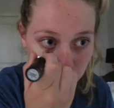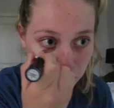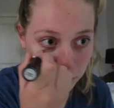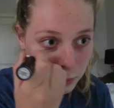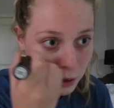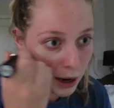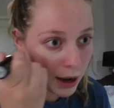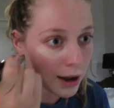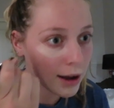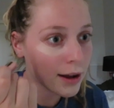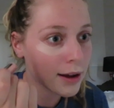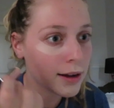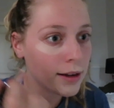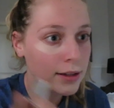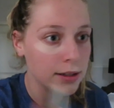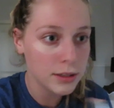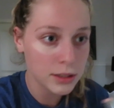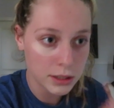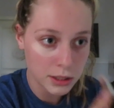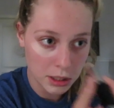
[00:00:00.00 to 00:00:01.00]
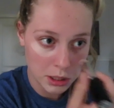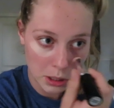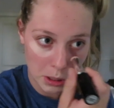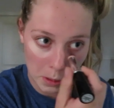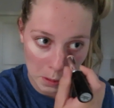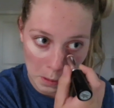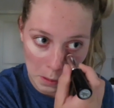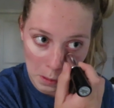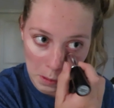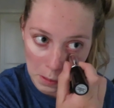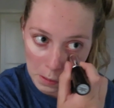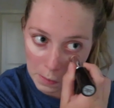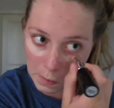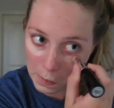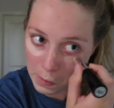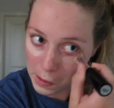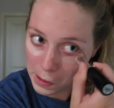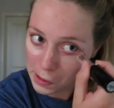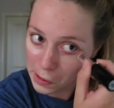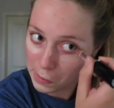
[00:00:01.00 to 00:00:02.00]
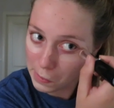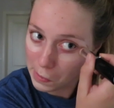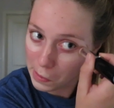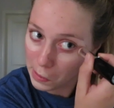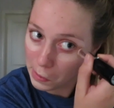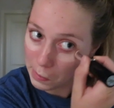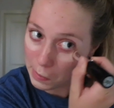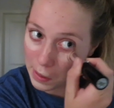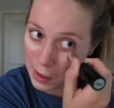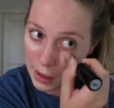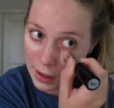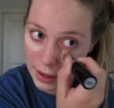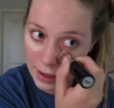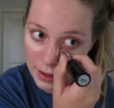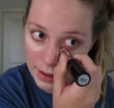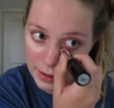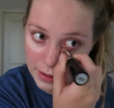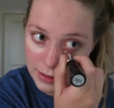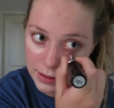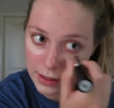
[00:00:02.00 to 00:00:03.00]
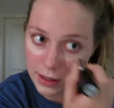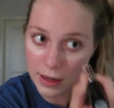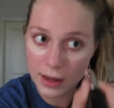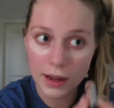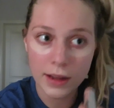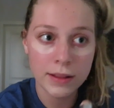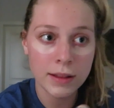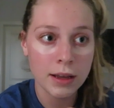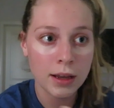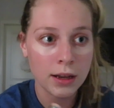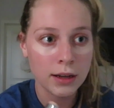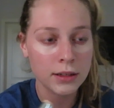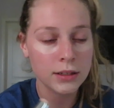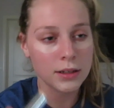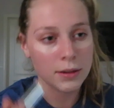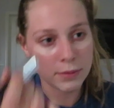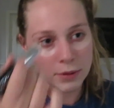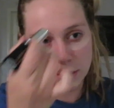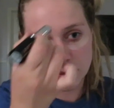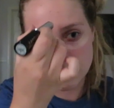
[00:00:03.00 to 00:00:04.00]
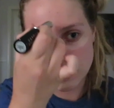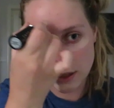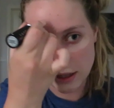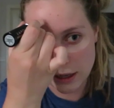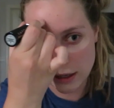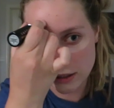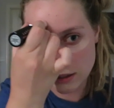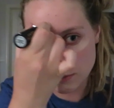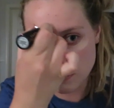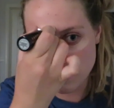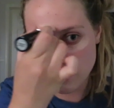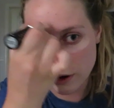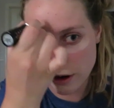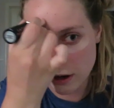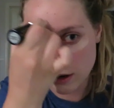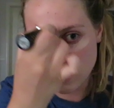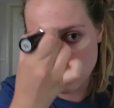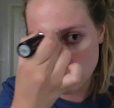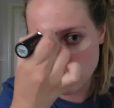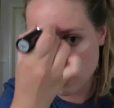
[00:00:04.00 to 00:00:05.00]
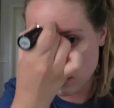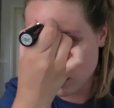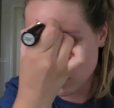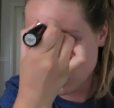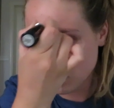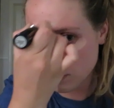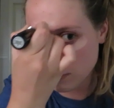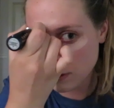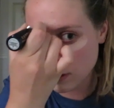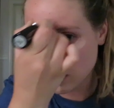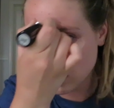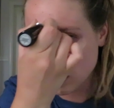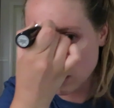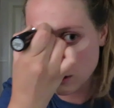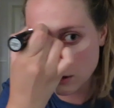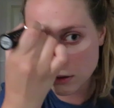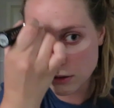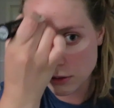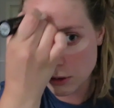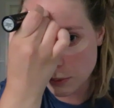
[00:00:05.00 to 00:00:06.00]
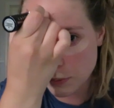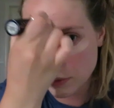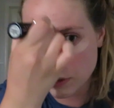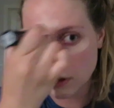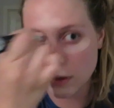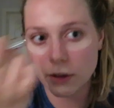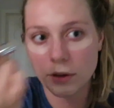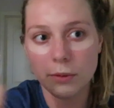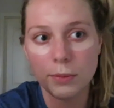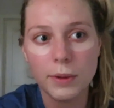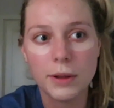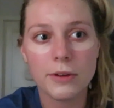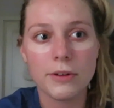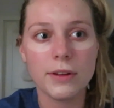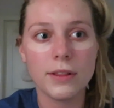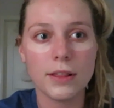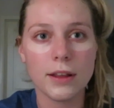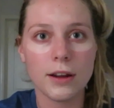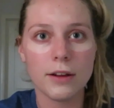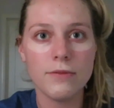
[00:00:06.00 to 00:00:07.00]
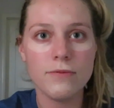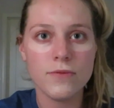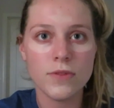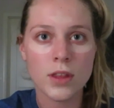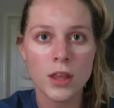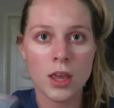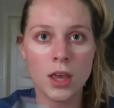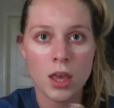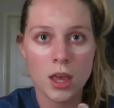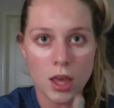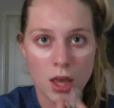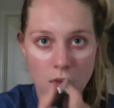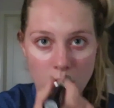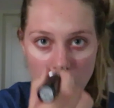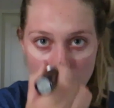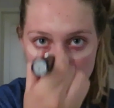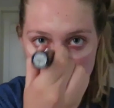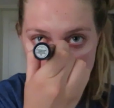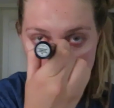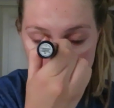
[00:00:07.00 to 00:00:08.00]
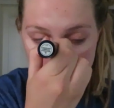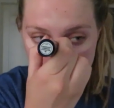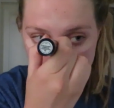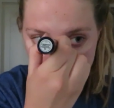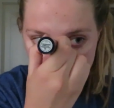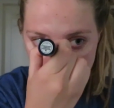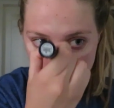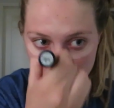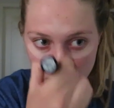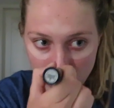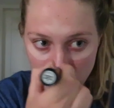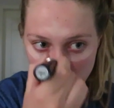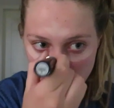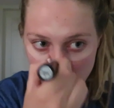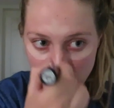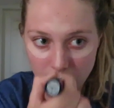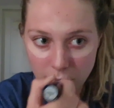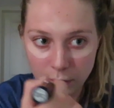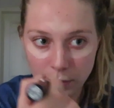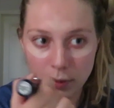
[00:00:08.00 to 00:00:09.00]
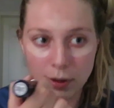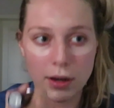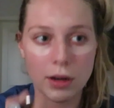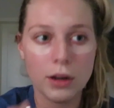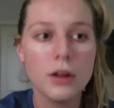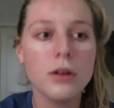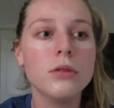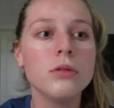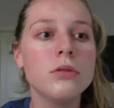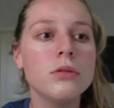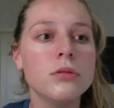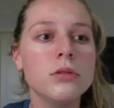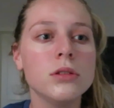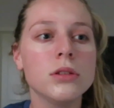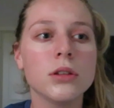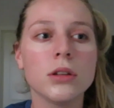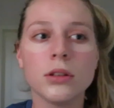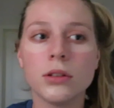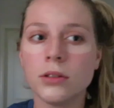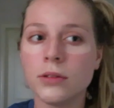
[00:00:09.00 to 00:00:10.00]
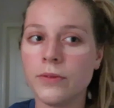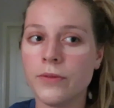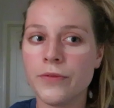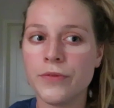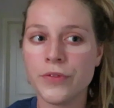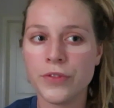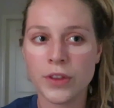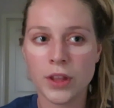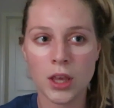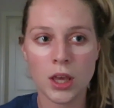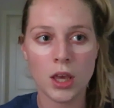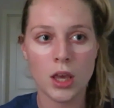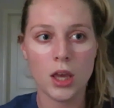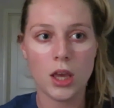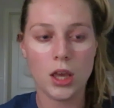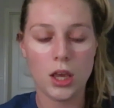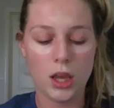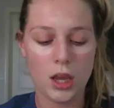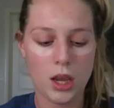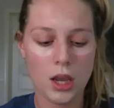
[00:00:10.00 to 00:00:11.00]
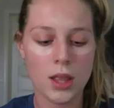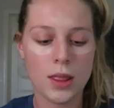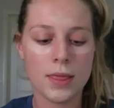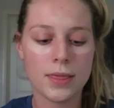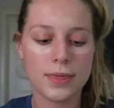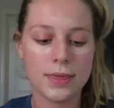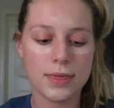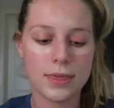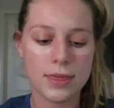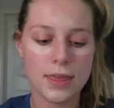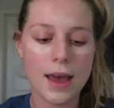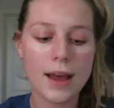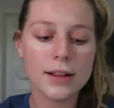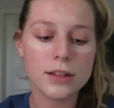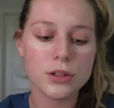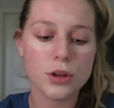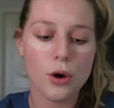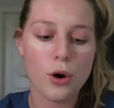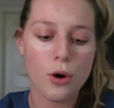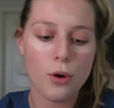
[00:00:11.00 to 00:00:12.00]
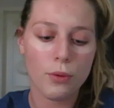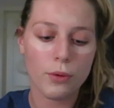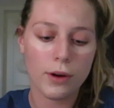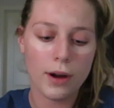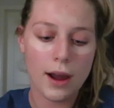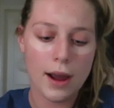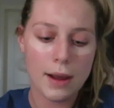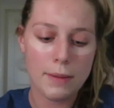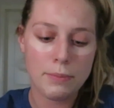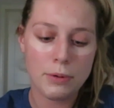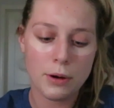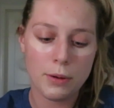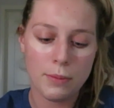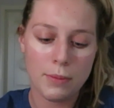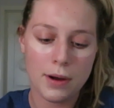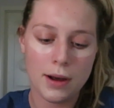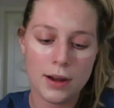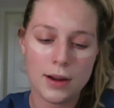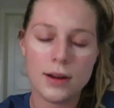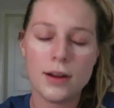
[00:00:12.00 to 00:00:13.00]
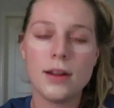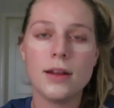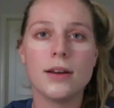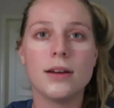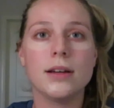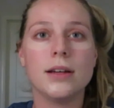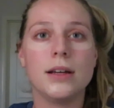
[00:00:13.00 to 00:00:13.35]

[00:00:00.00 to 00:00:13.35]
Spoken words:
under my eyes, putting it under my eyes, and then sometimes I like to brighten it a little bit here, so I'll put a little bit right there, and then a little bit on my nose, and that's all where I put mine.